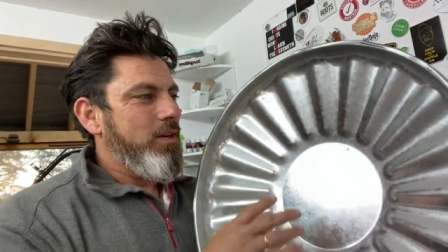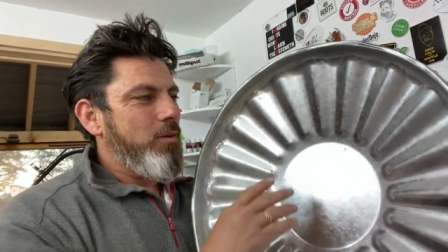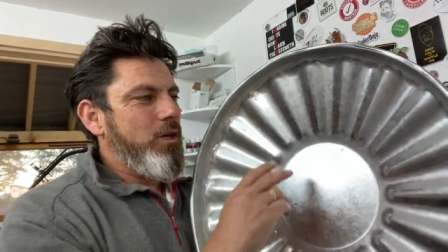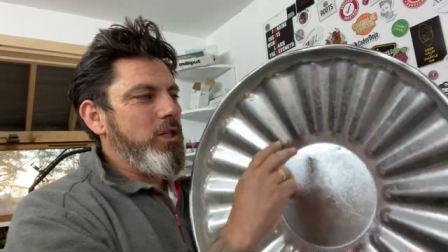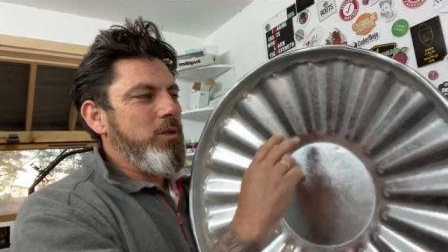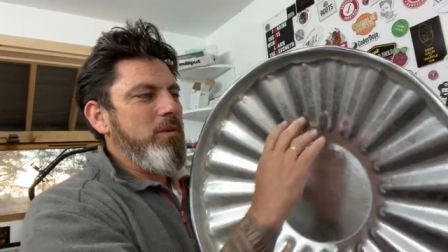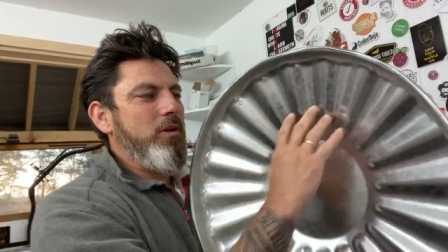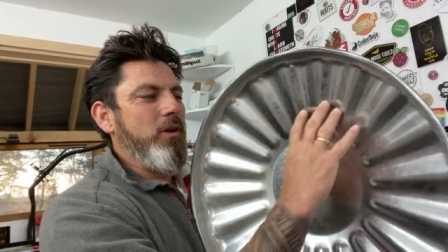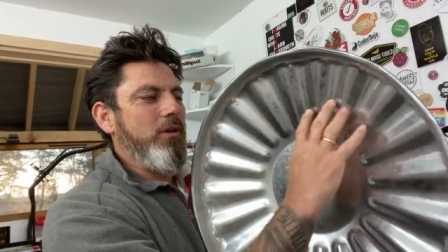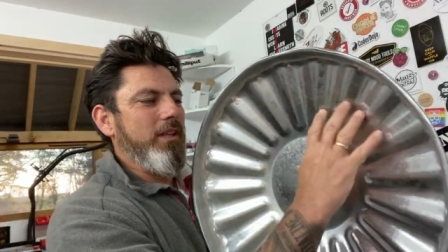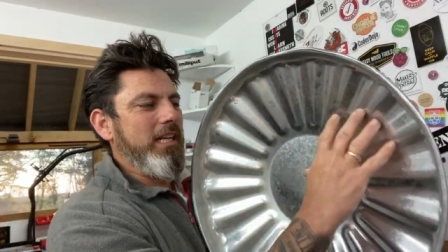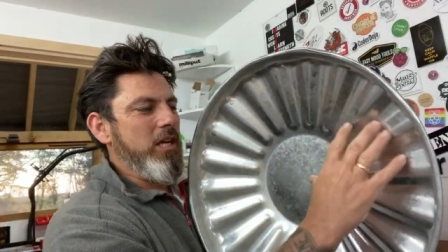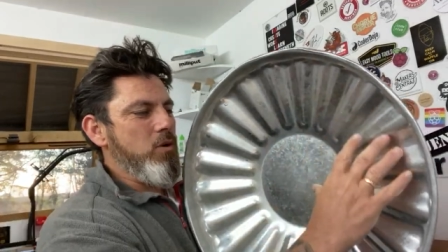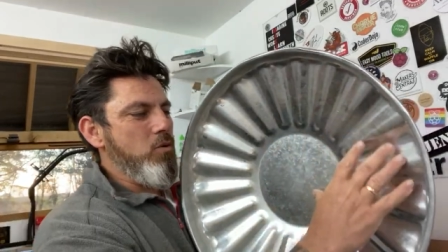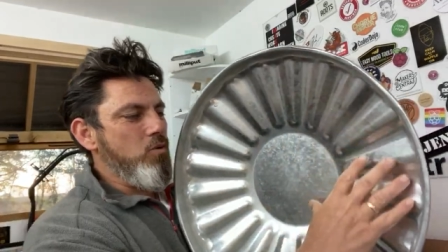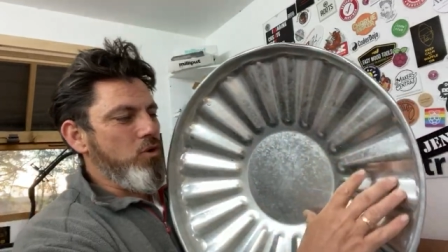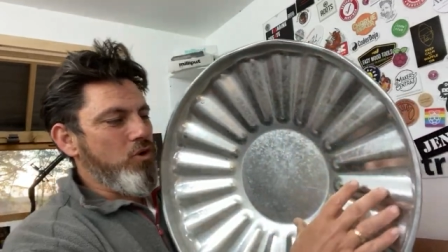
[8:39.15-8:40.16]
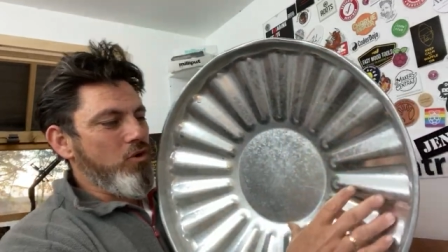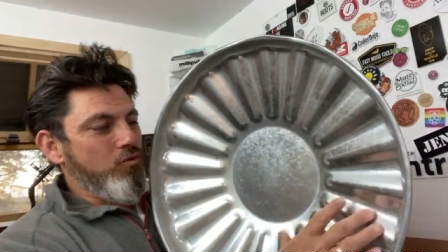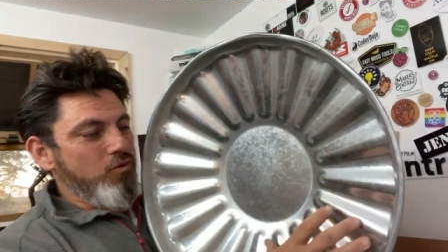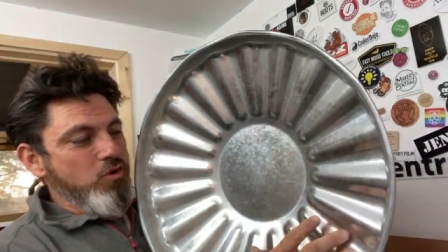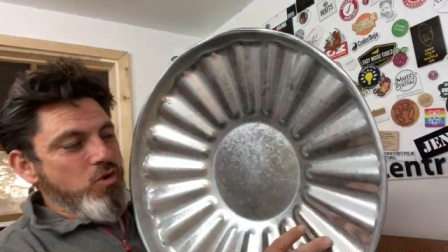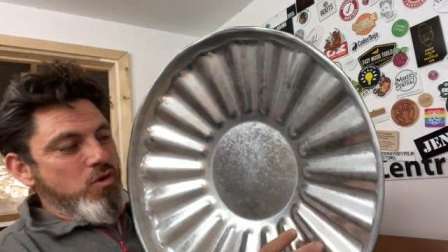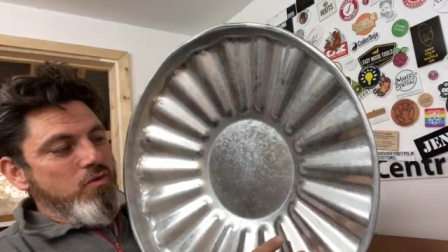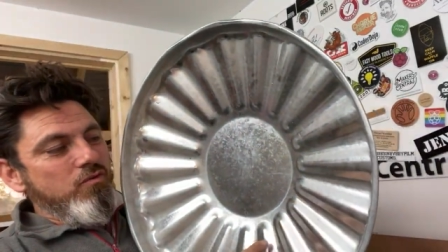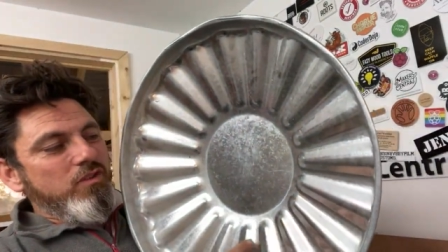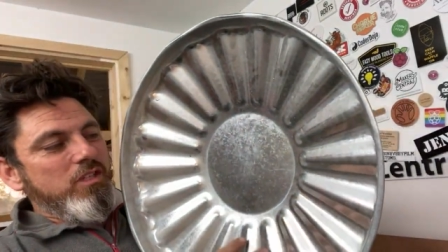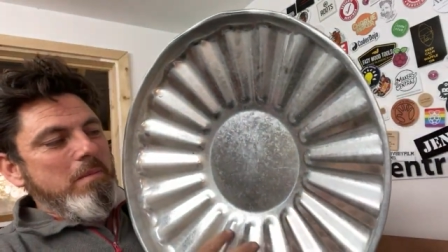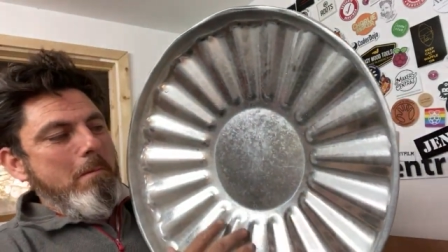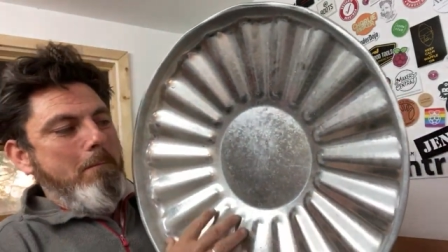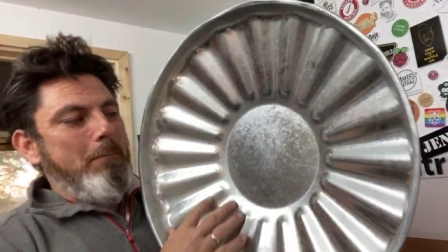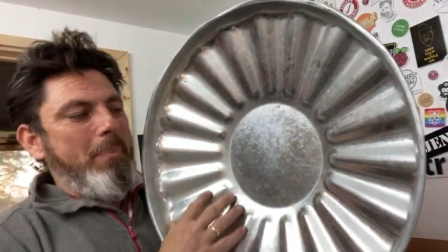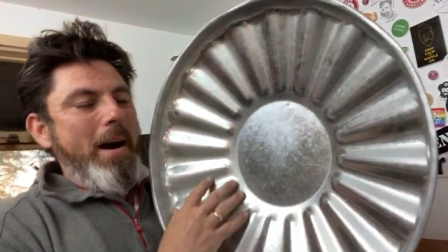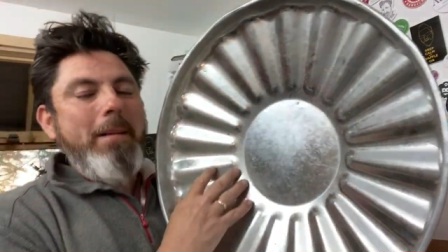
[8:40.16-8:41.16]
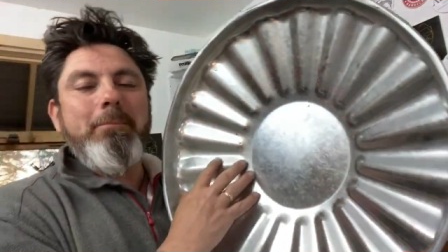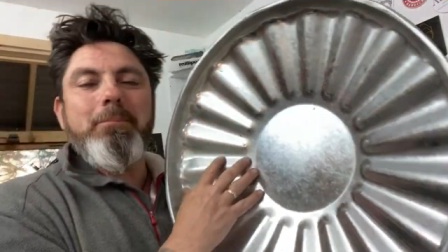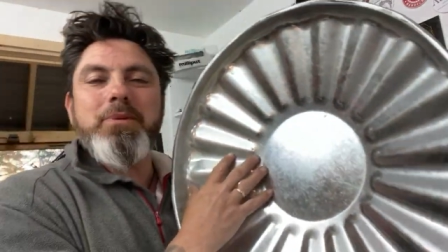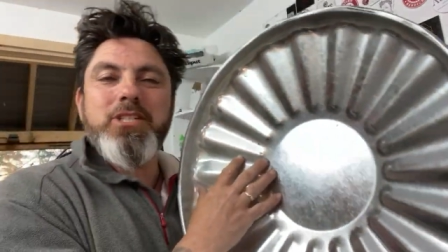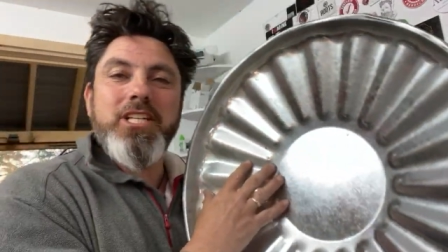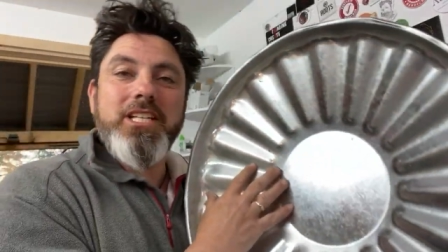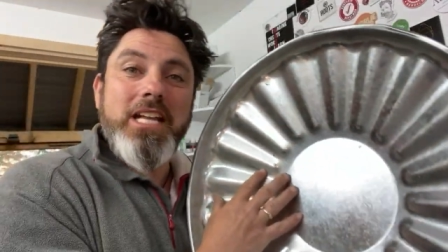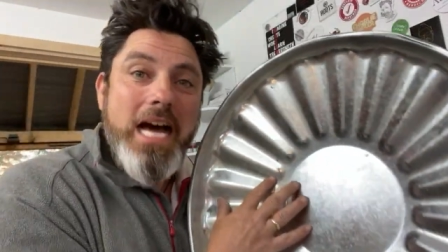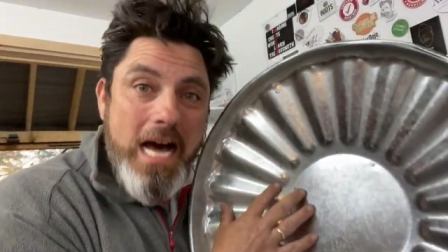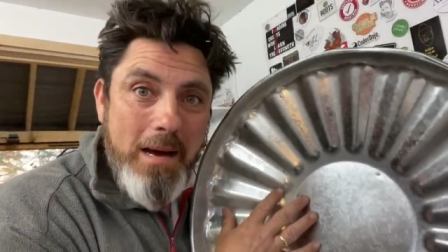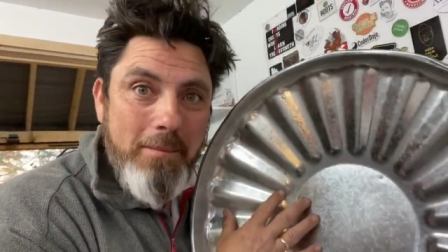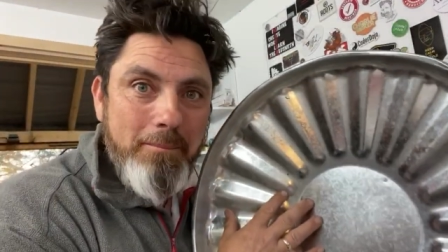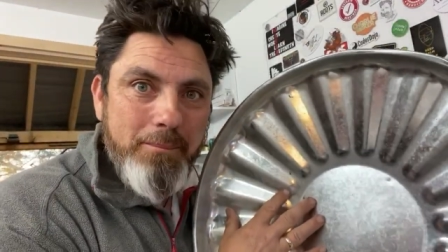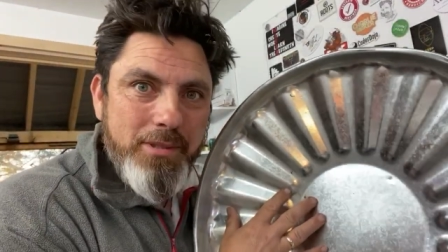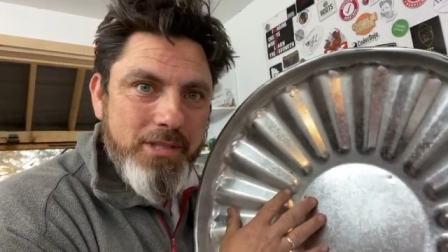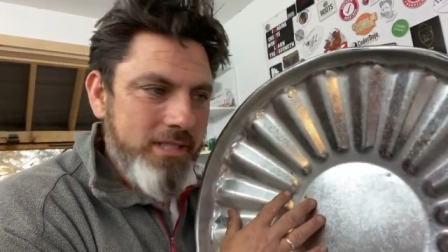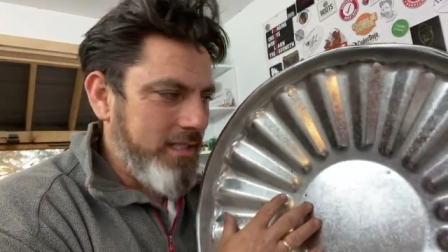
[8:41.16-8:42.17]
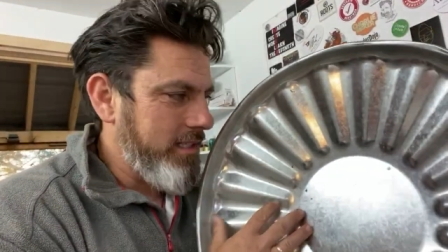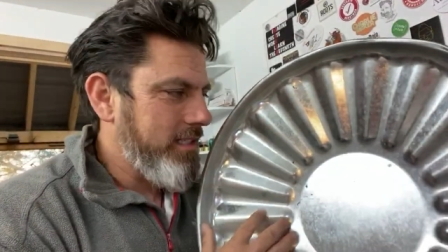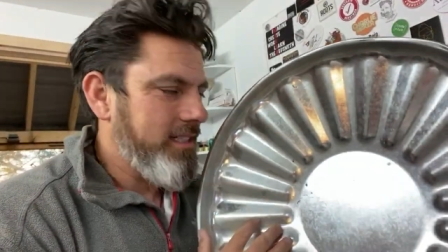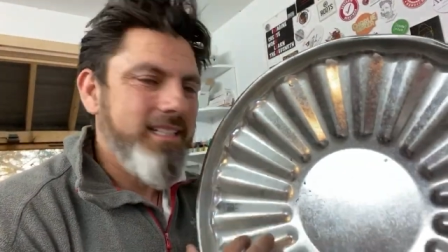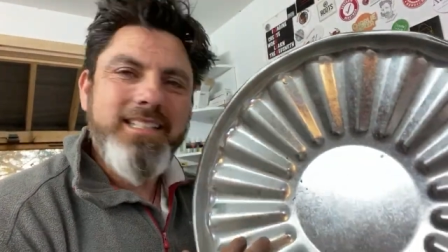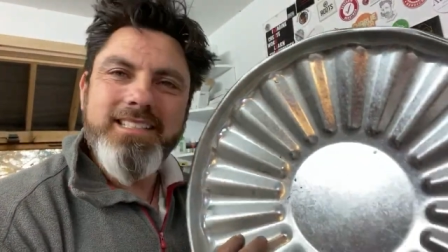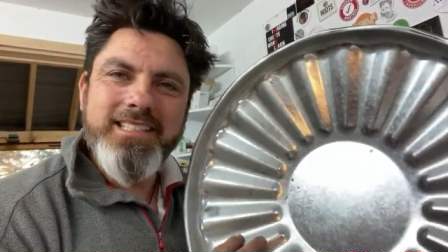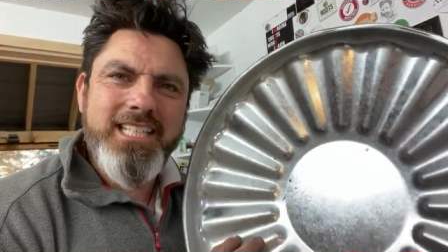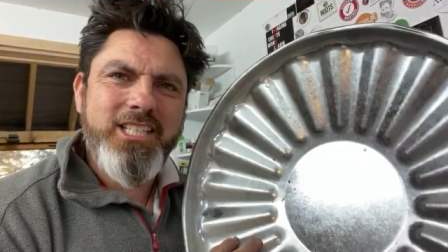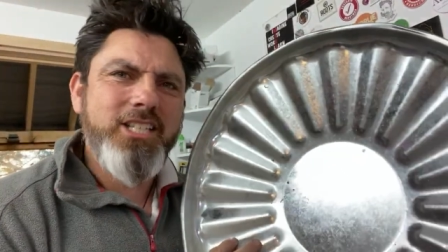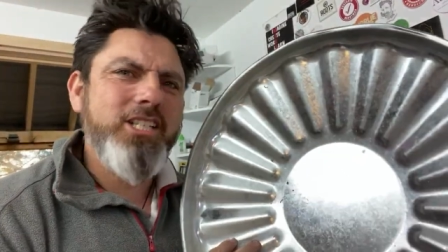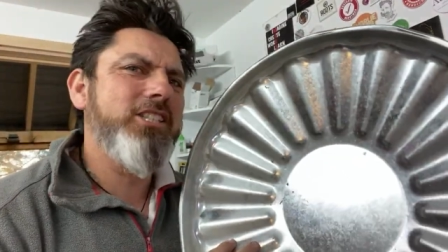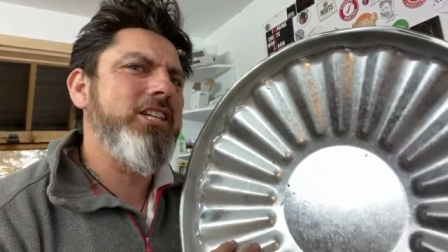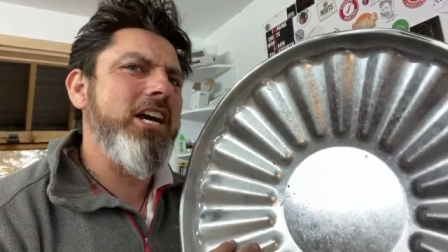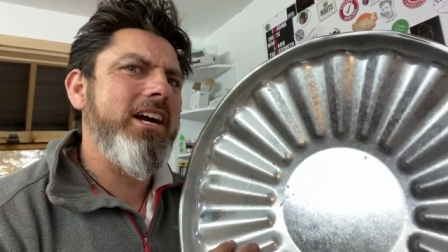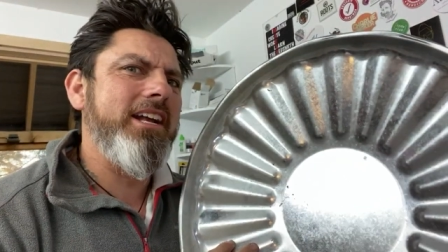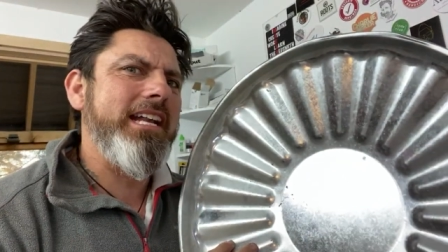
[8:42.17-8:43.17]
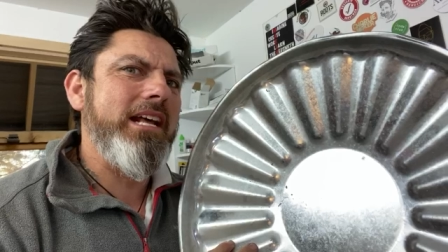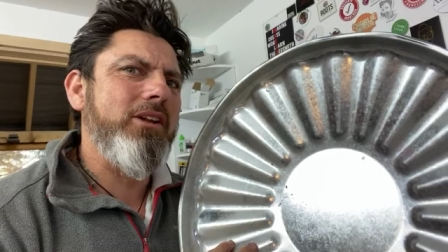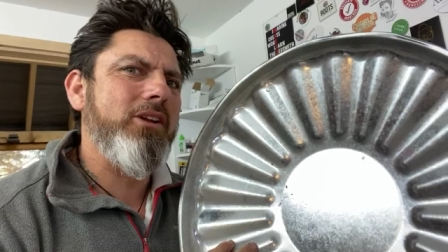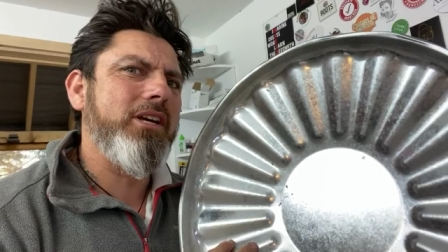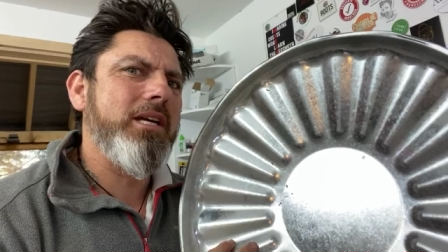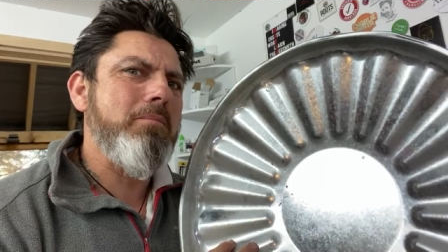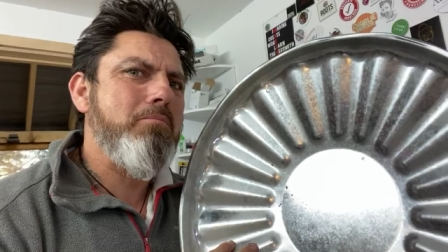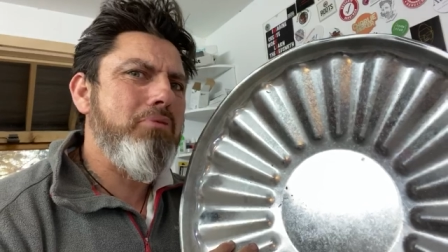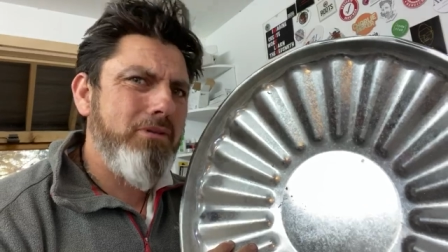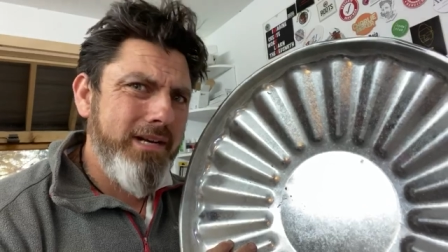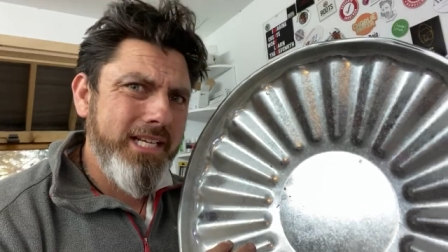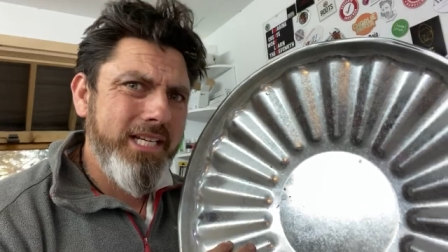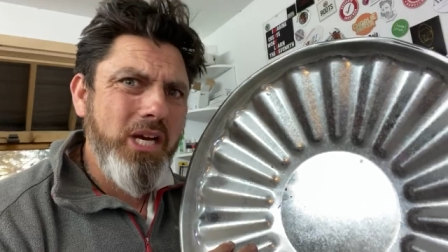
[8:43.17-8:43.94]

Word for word: because we've got the little grooves and bumps and humps, this could turn out looking pretty